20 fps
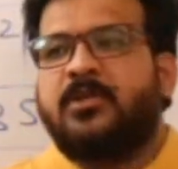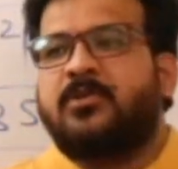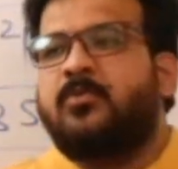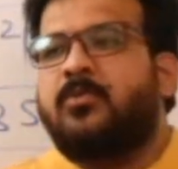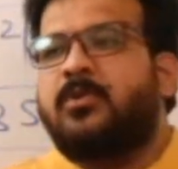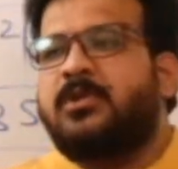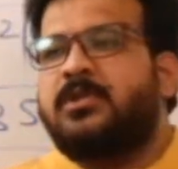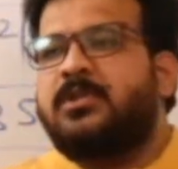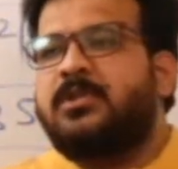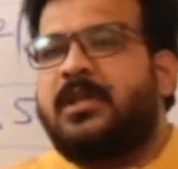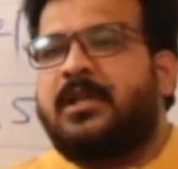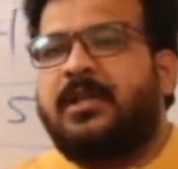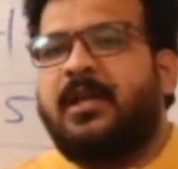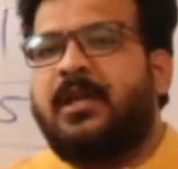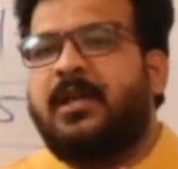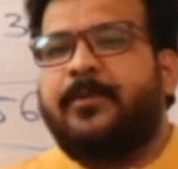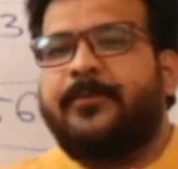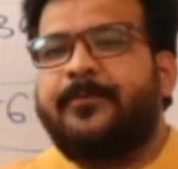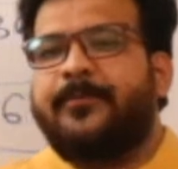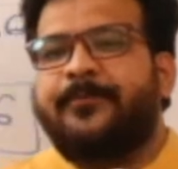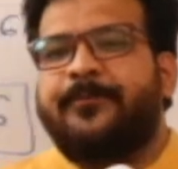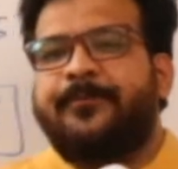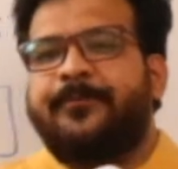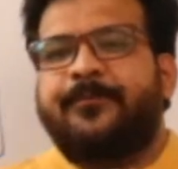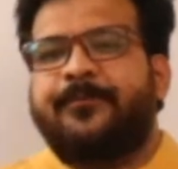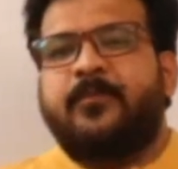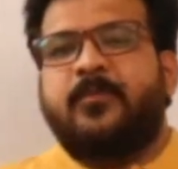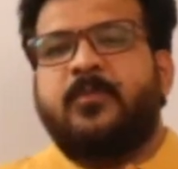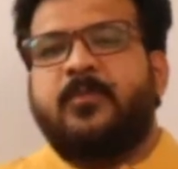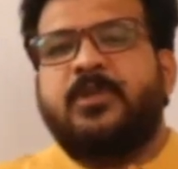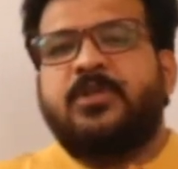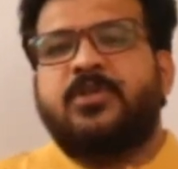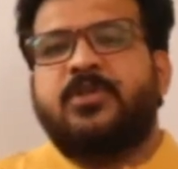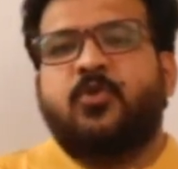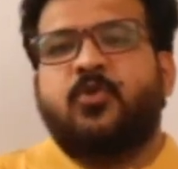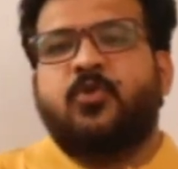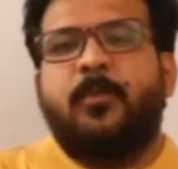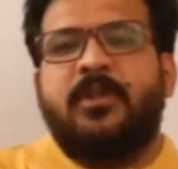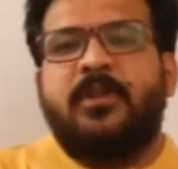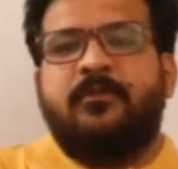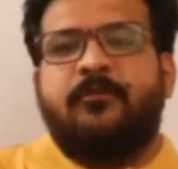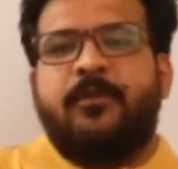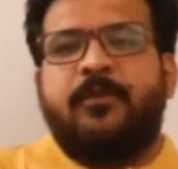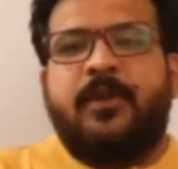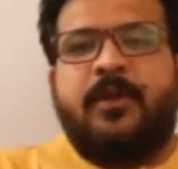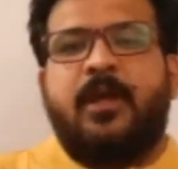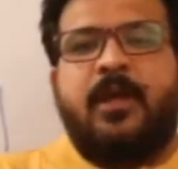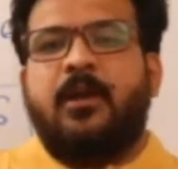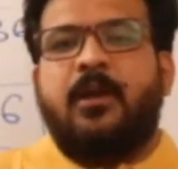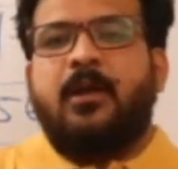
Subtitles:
students are there? Just show me the figure